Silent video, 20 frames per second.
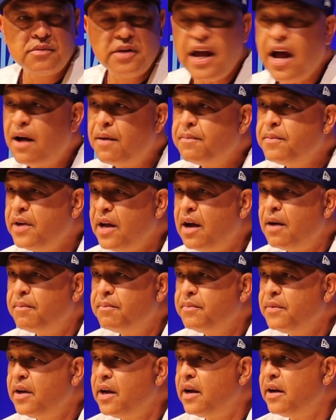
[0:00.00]
He's going
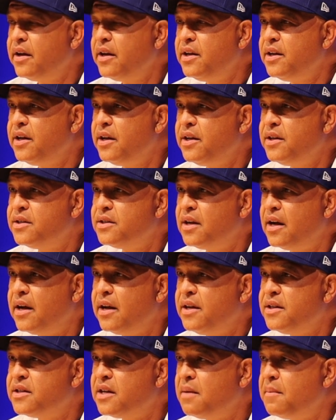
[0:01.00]

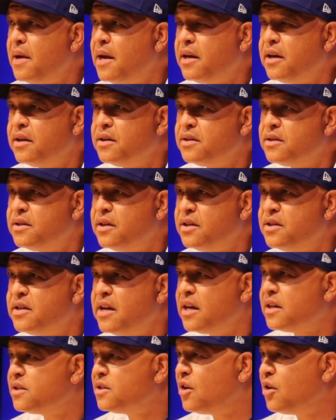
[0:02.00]
to make his
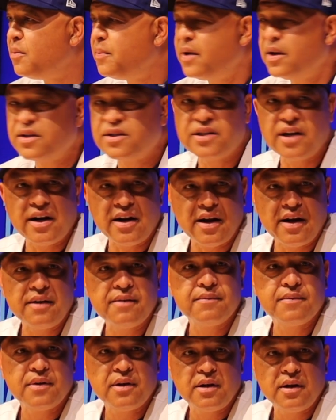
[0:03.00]
next start on
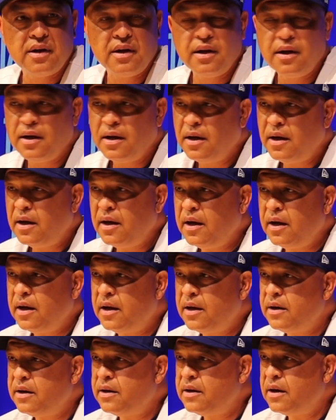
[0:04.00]
Sunday.
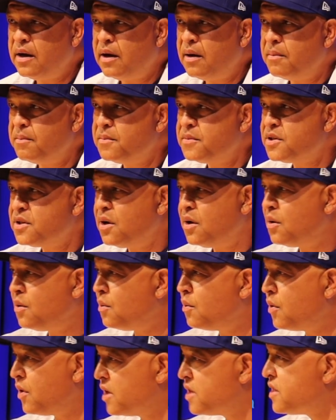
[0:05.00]
And so
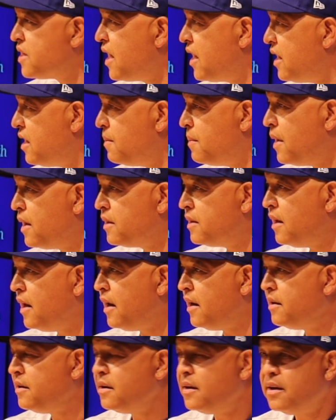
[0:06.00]
we're excited about
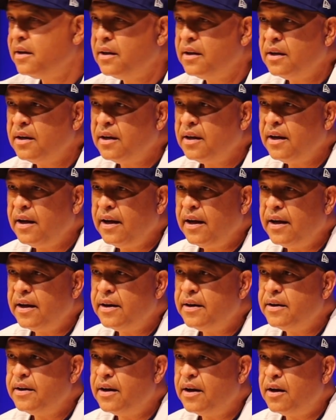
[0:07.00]
that.
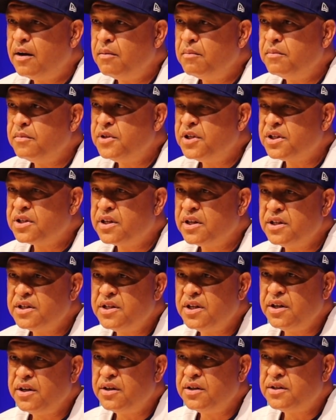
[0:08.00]
And just
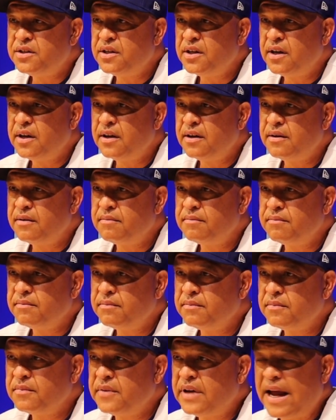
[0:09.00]
continue to
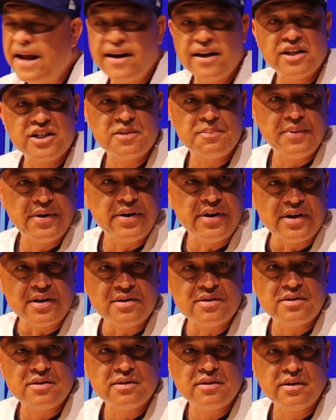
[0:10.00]
gain
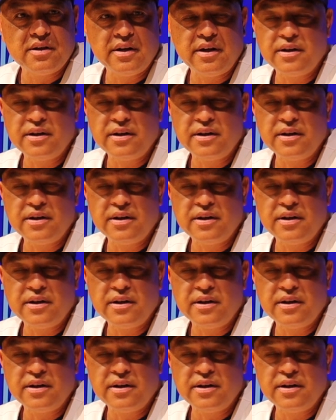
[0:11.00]
experience.